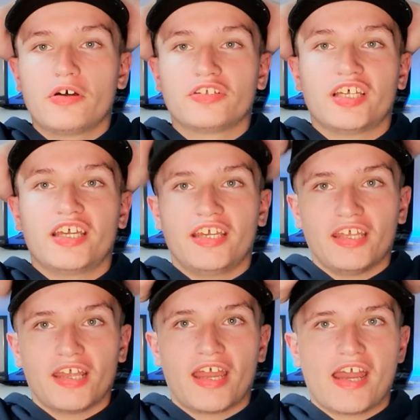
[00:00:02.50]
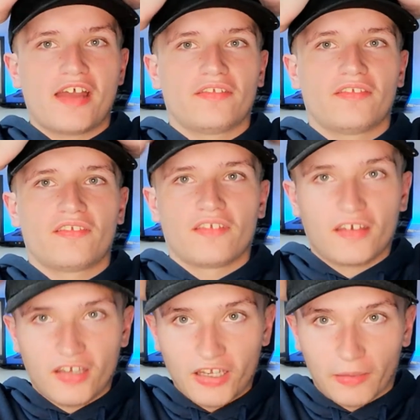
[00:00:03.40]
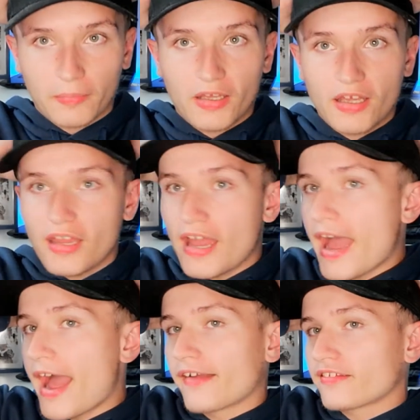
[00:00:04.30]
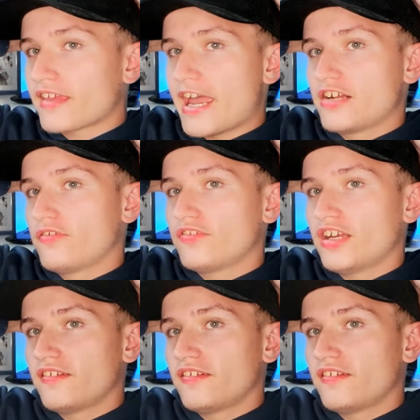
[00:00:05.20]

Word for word: hoodie and um, hat kind of day